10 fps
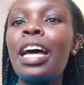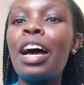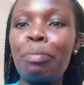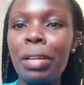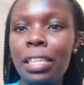
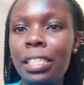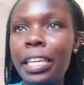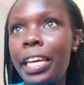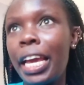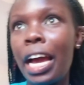I've been
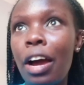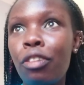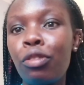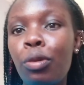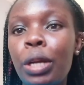staying here
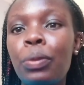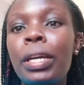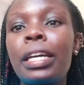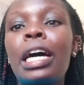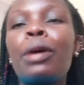for 1
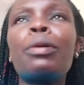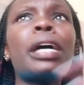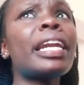week now,